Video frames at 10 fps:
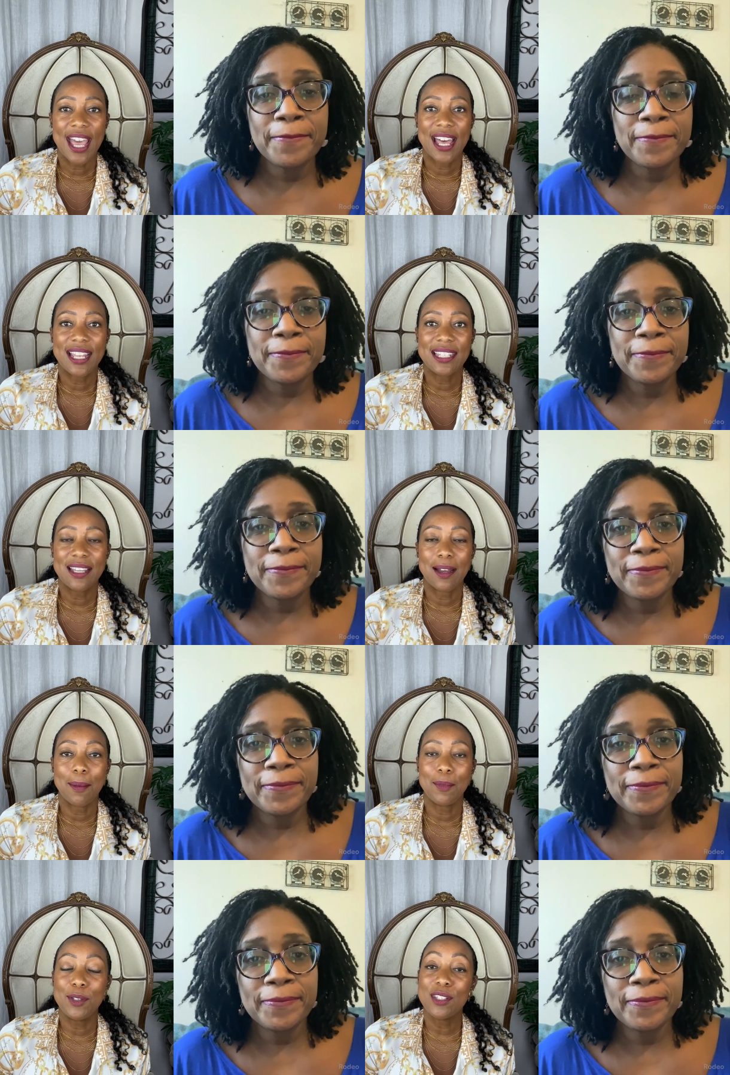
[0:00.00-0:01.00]
Speaker 1: and
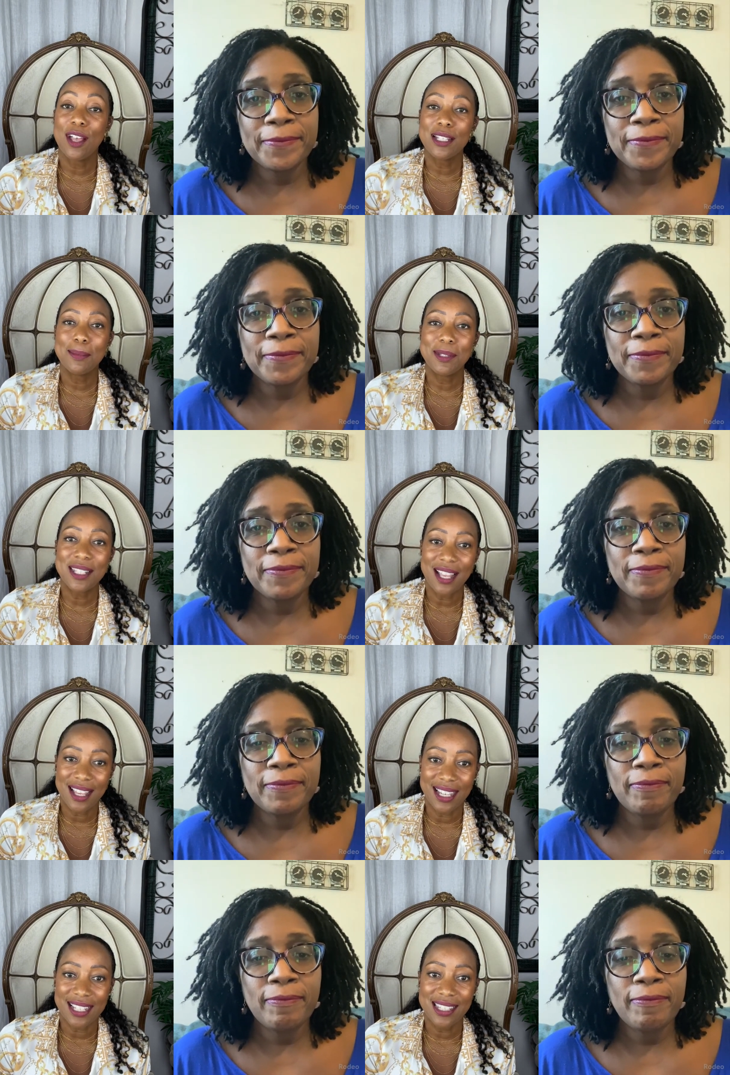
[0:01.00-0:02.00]
um, you saw some
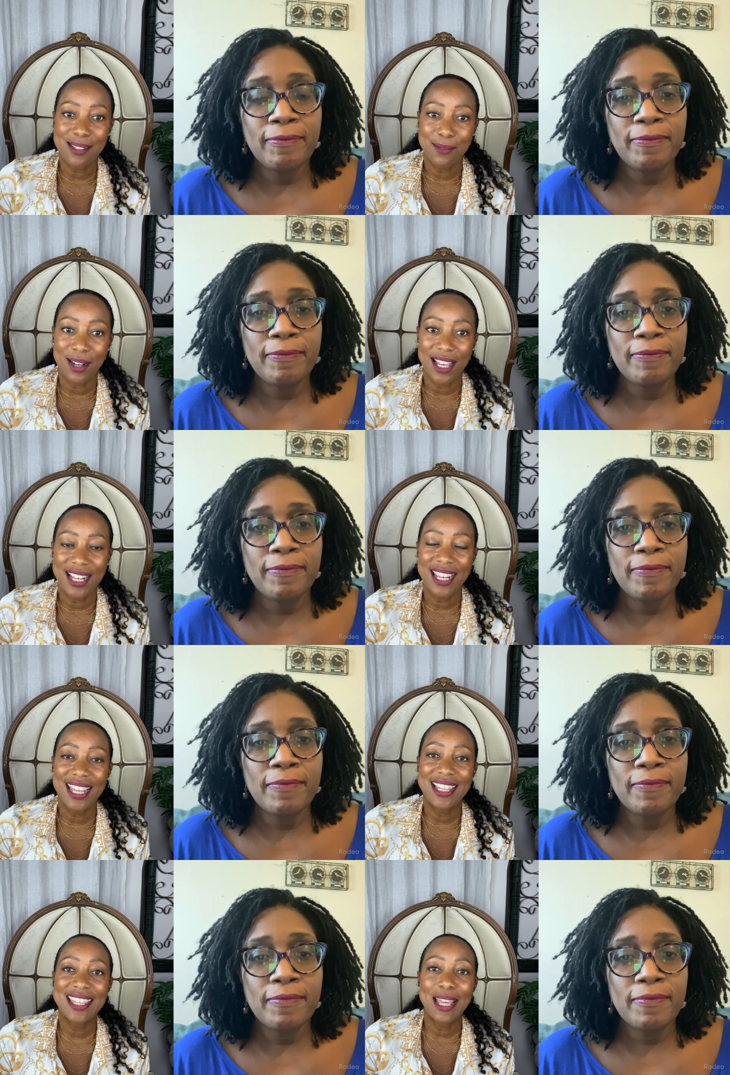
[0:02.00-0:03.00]
signs, right?
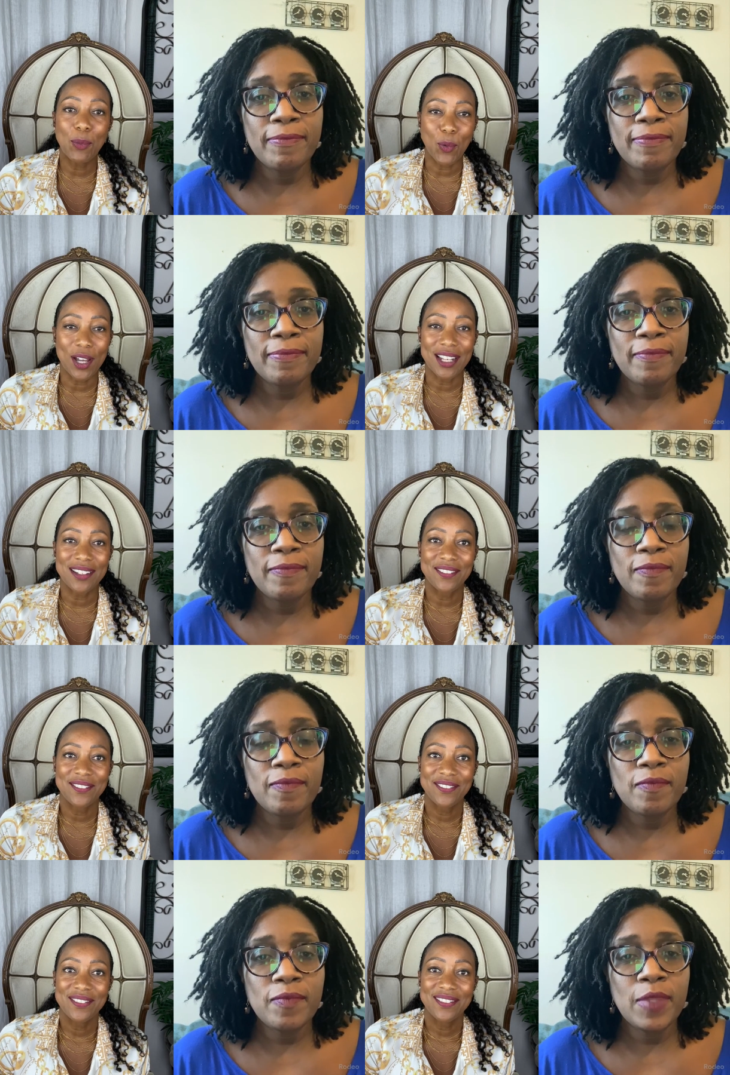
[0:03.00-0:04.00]
And then what?
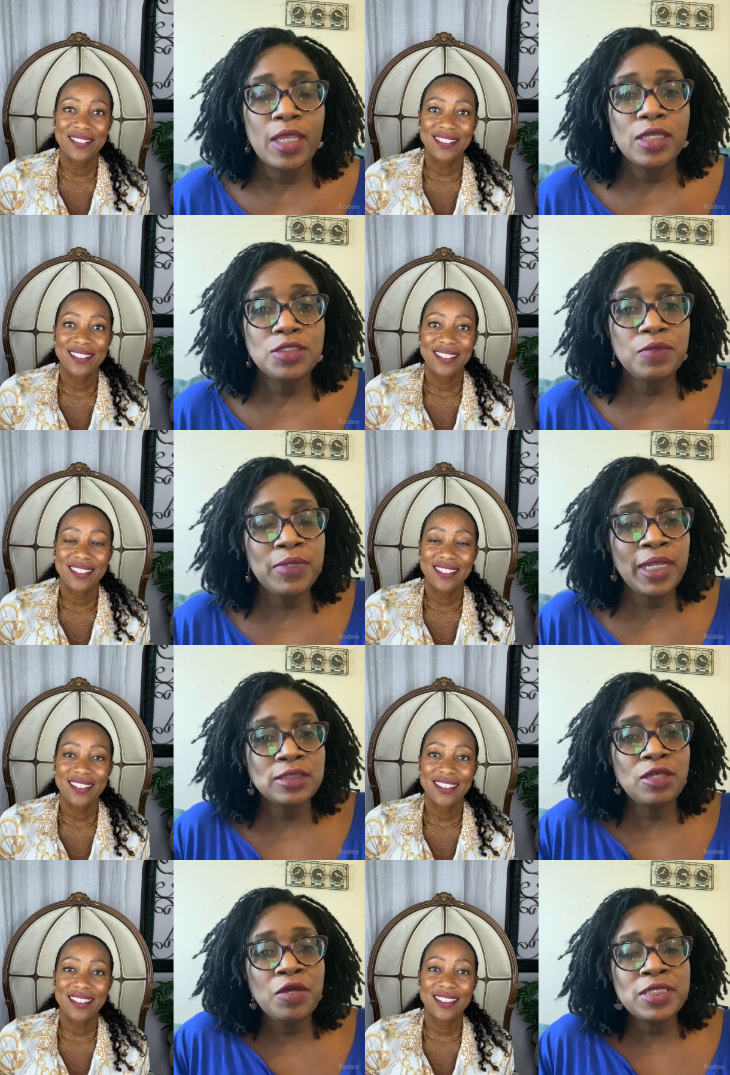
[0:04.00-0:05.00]
So when
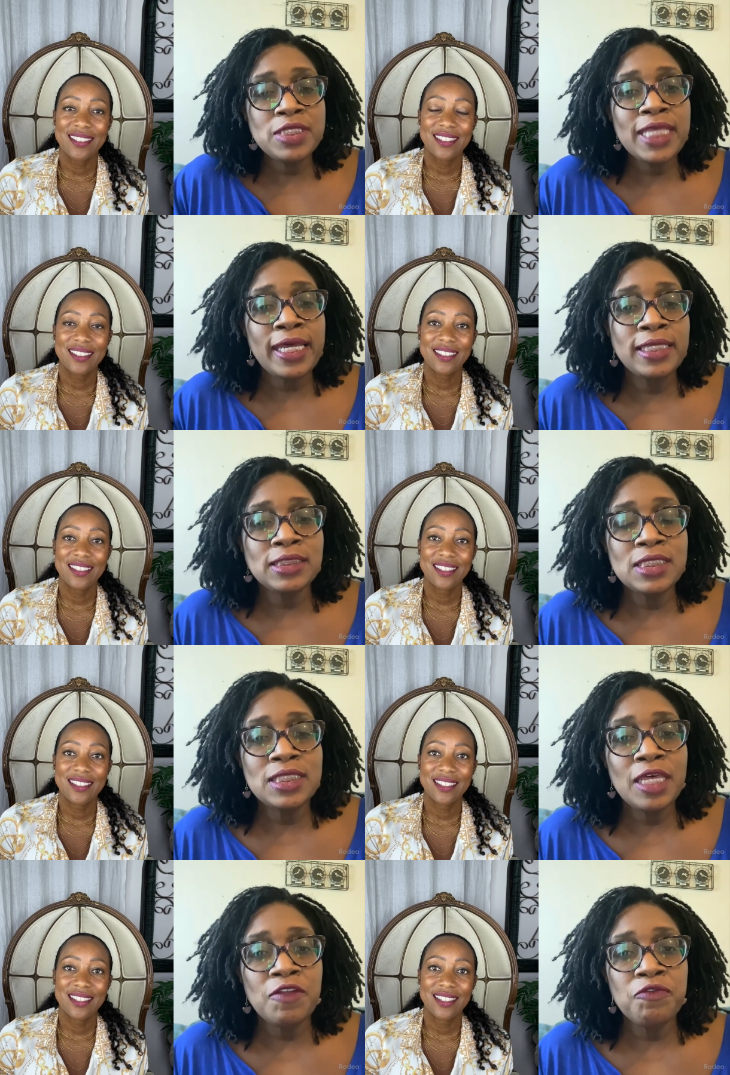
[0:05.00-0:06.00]
I
Speaker 2: saw the signs,
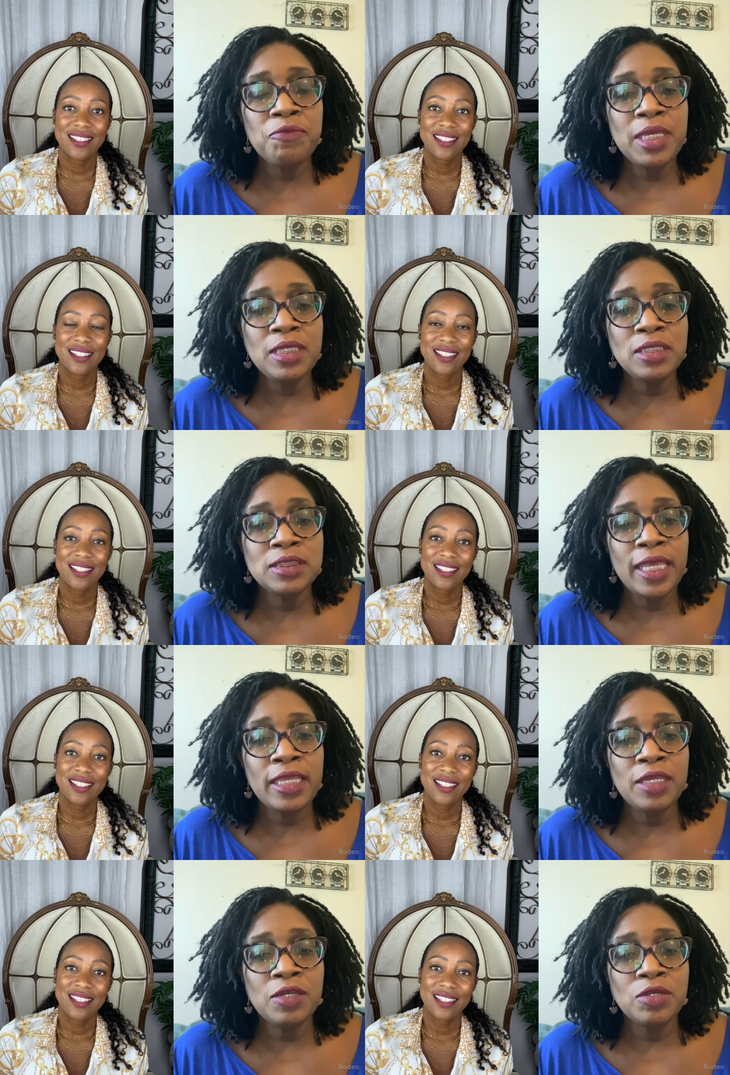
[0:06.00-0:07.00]
instead of me
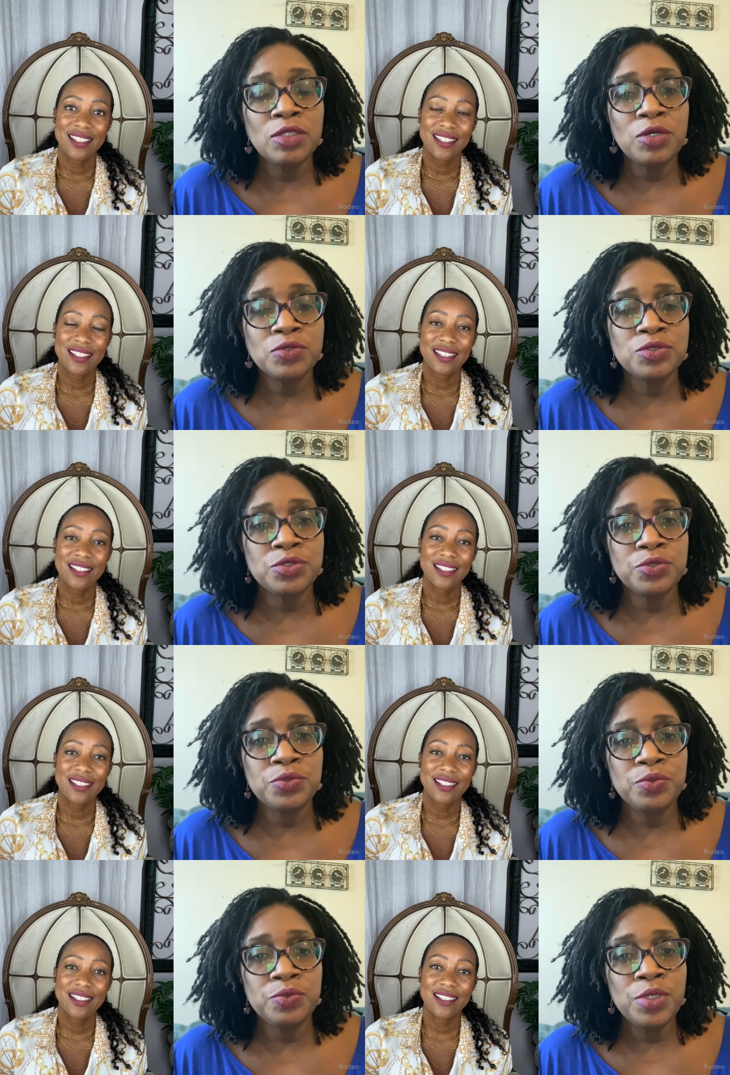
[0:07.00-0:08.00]
staying close
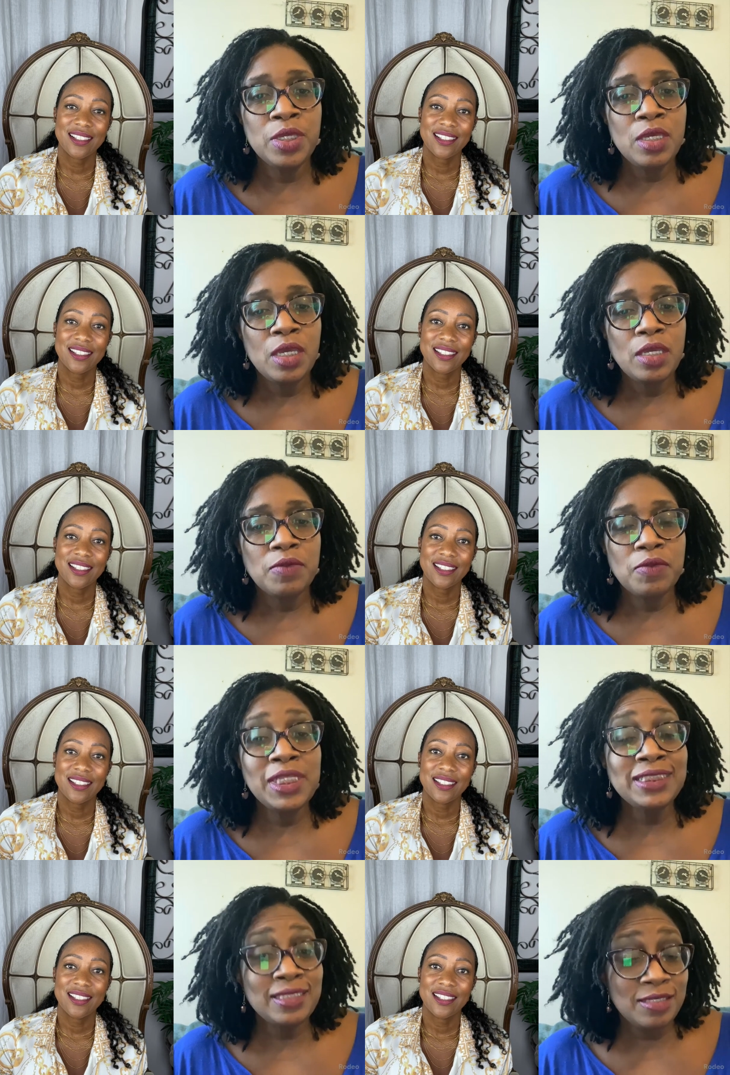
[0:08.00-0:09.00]
to
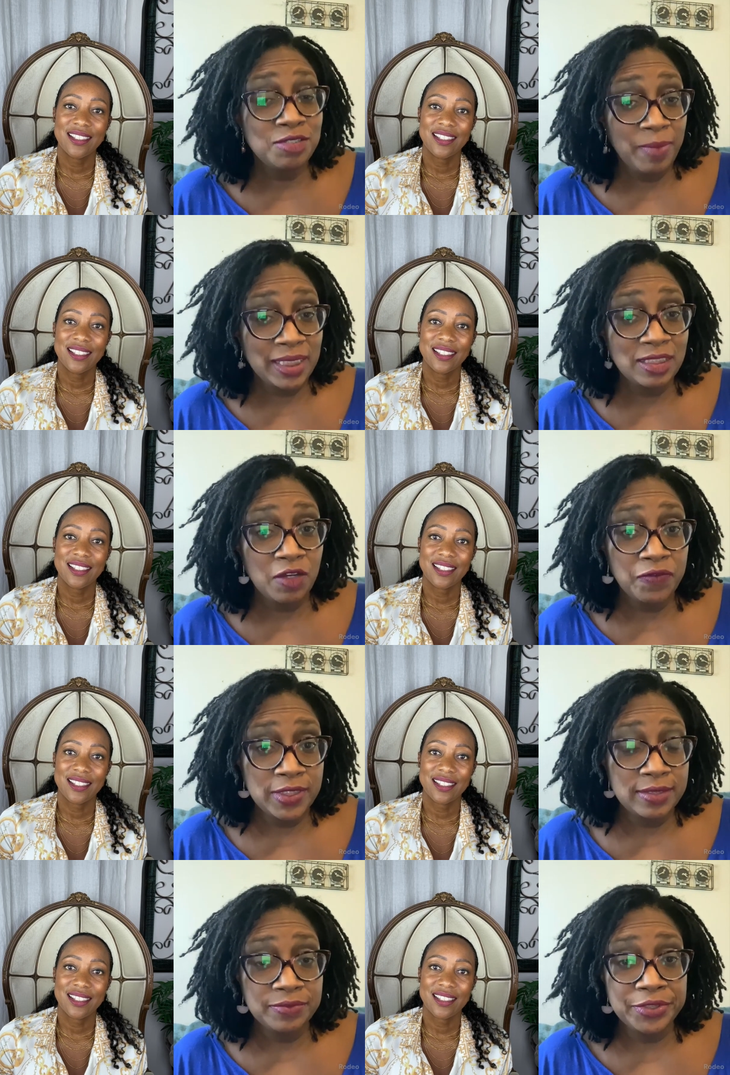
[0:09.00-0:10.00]
listening to
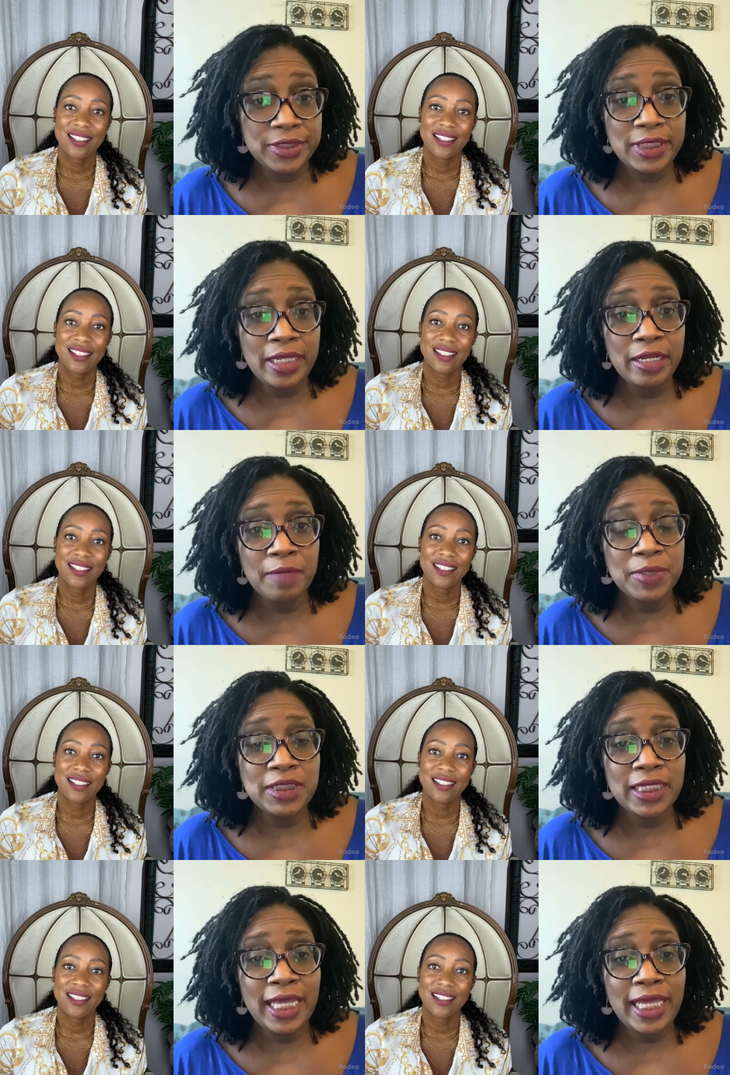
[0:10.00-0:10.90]
myself and just standing up